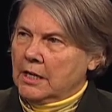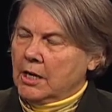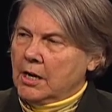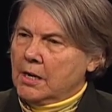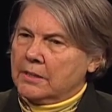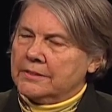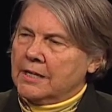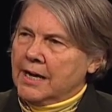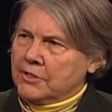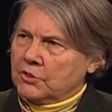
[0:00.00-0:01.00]
are
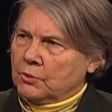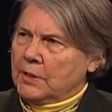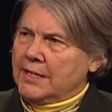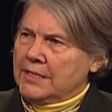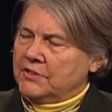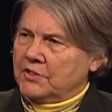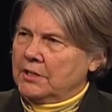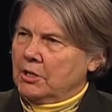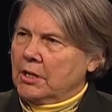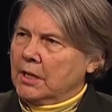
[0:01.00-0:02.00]
not as great as
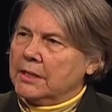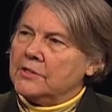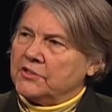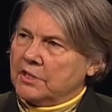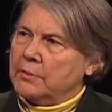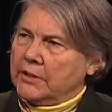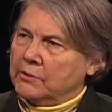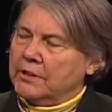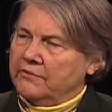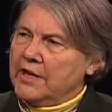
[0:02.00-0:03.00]
they are in some
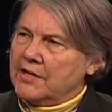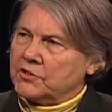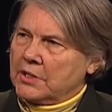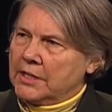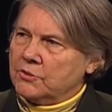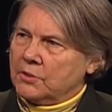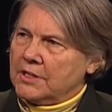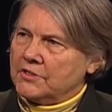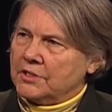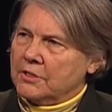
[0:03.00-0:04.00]
other advanced countries.